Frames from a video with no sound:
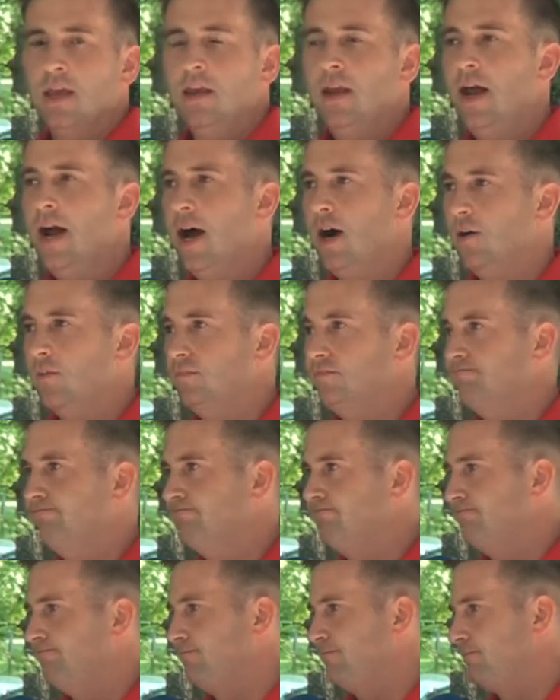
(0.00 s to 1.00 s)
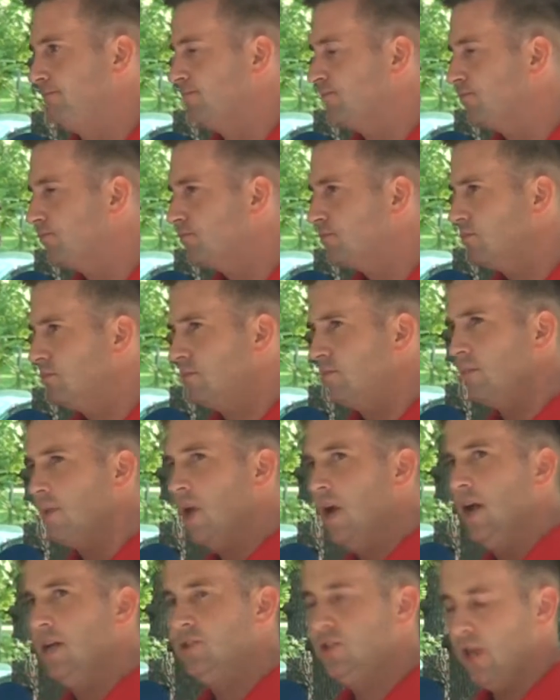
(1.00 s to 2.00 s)
Now,
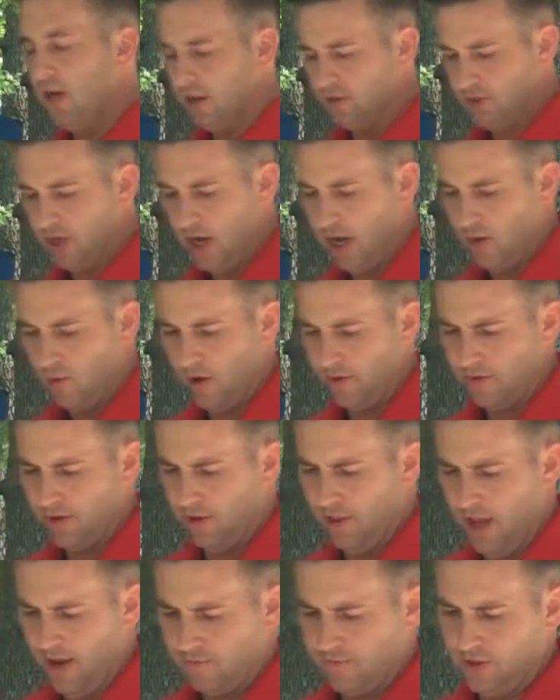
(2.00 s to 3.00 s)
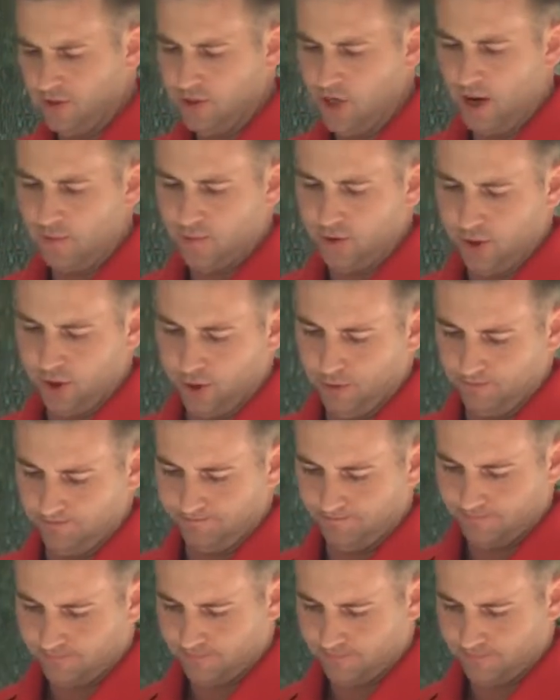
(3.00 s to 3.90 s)
I said I'll tell you what the left is up to.